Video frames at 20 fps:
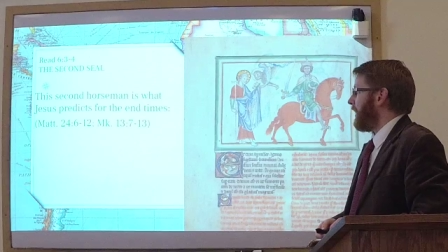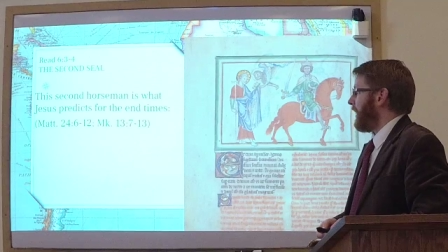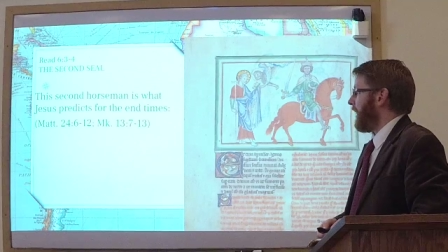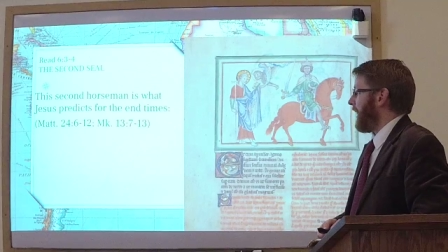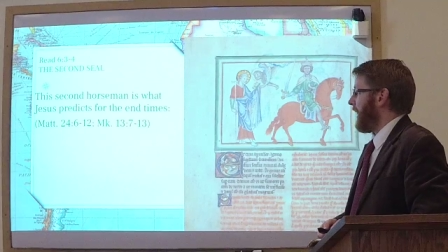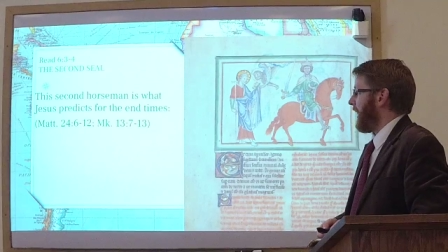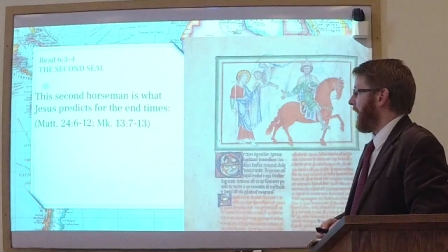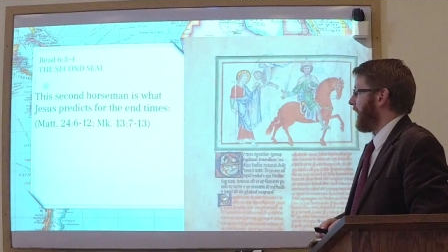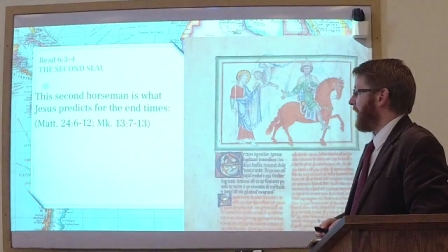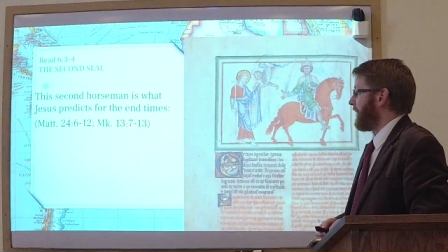
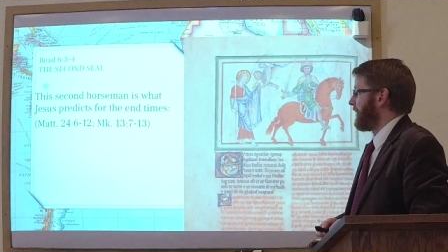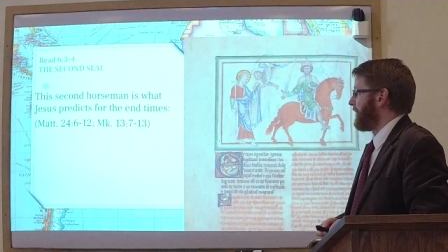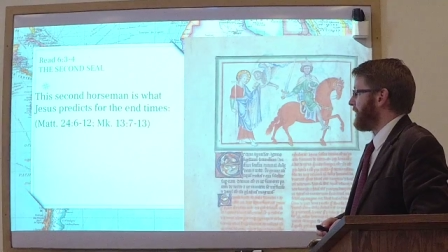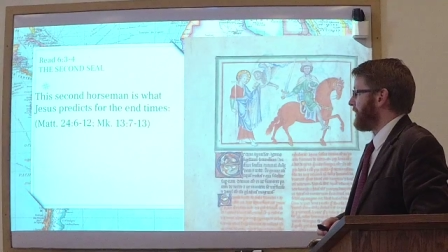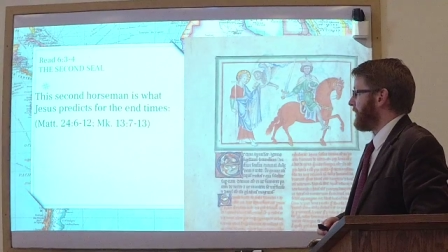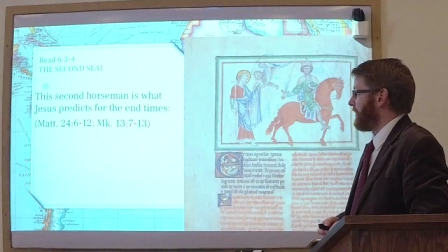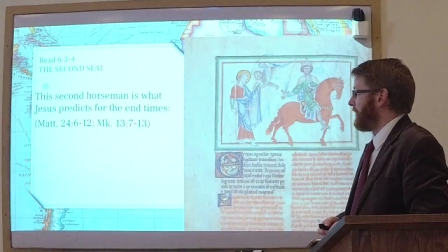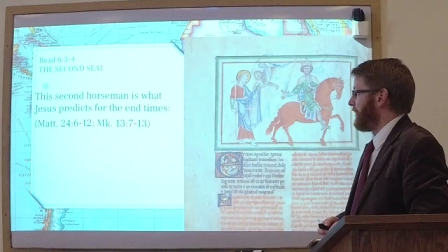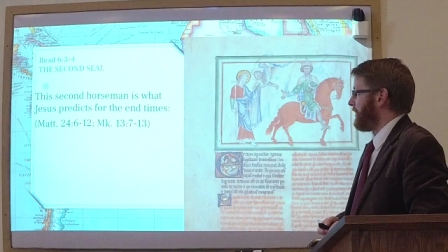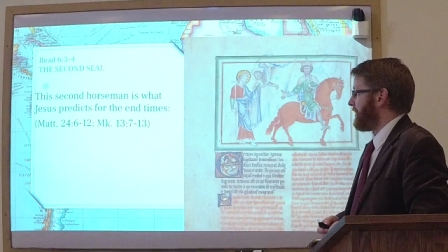
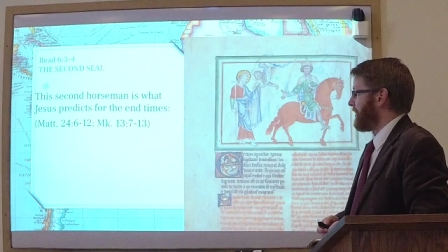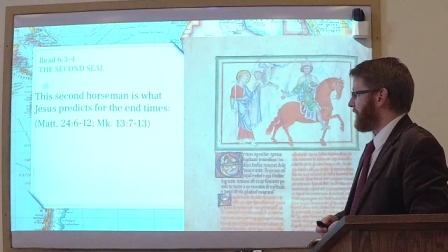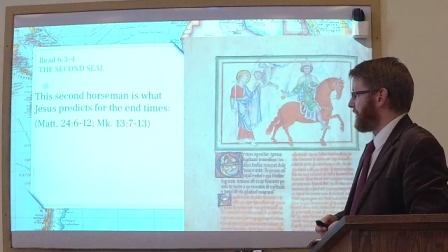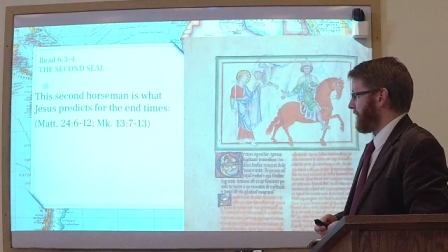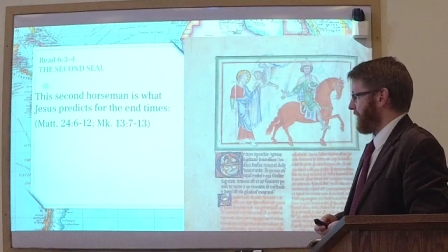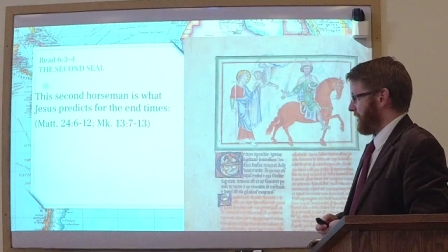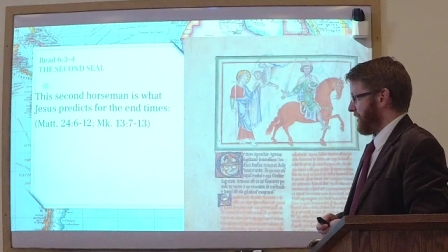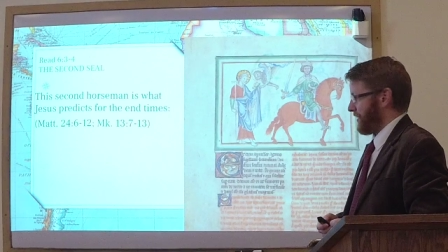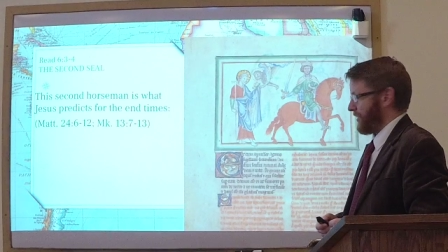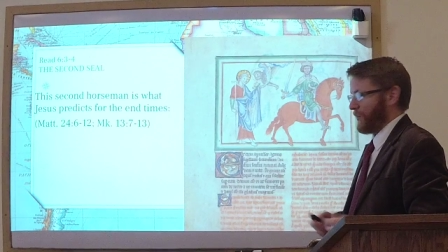And this
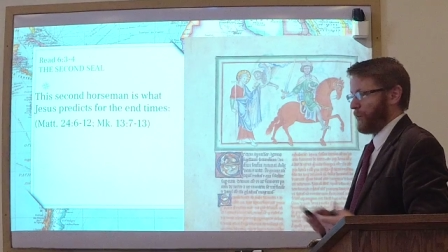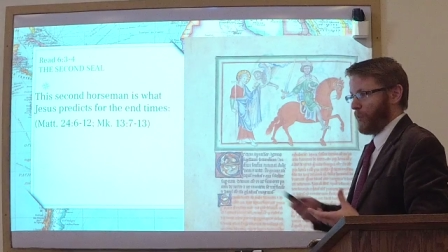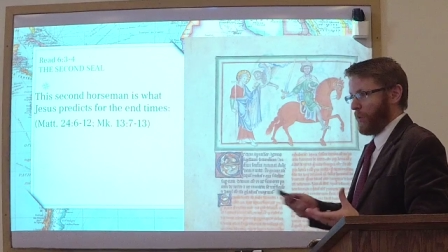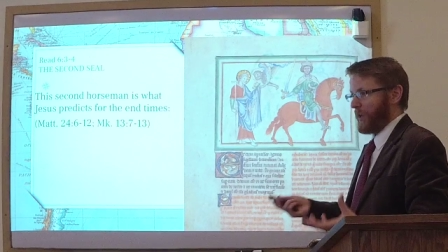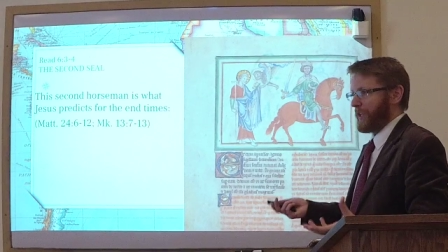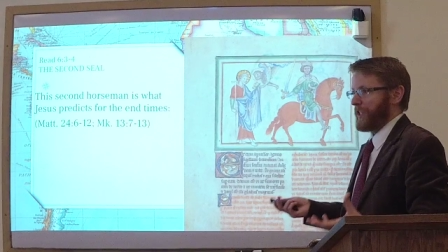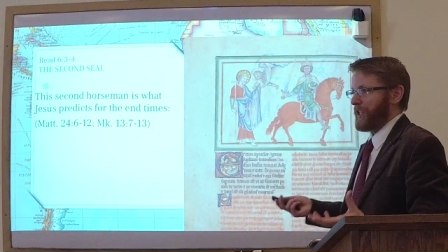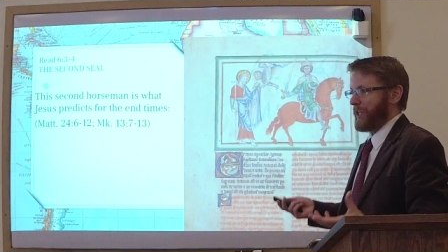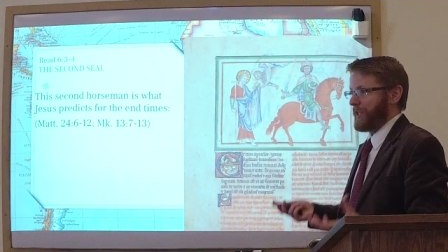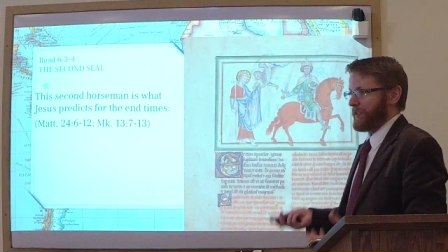is
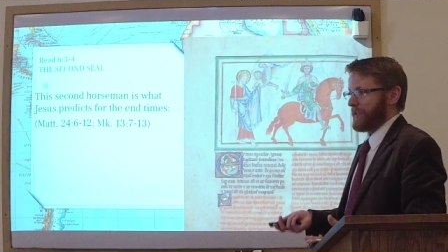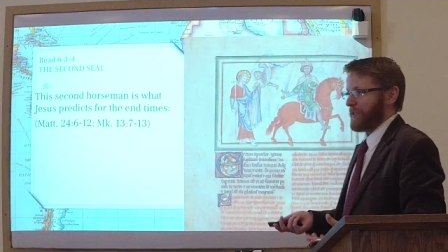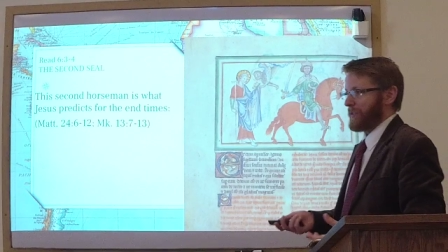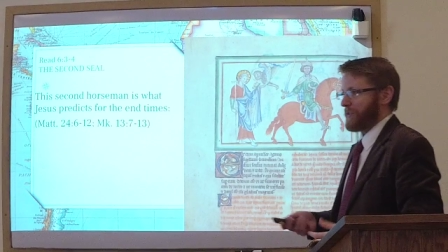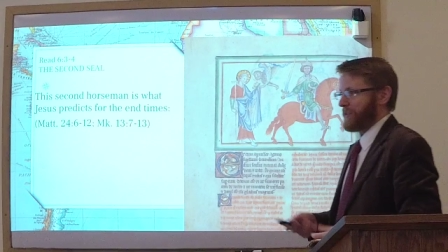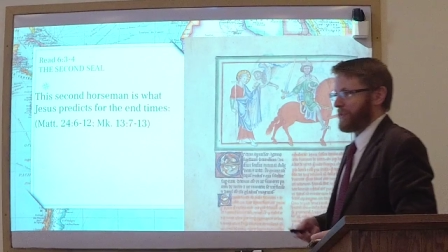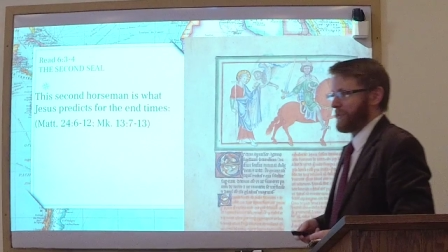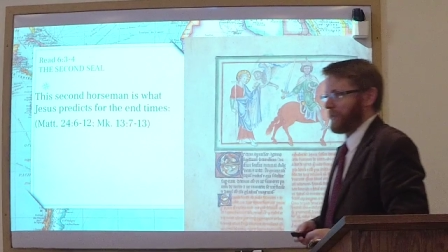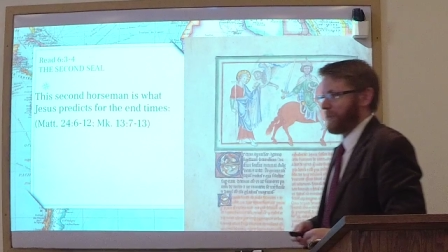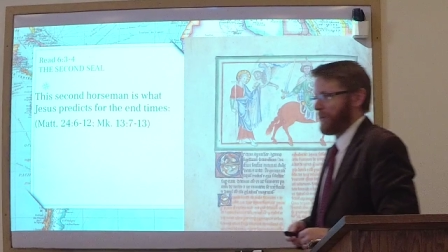what
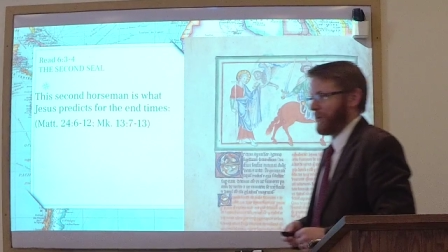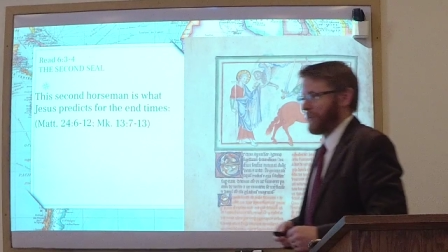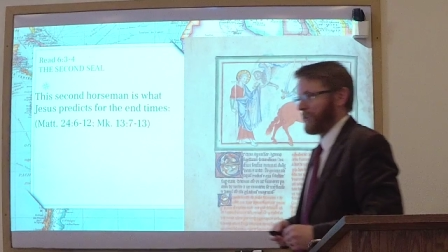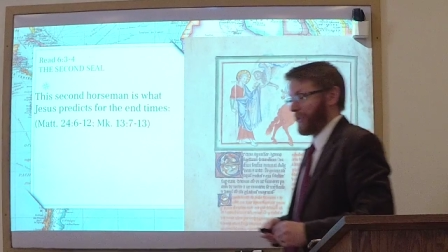Jesus,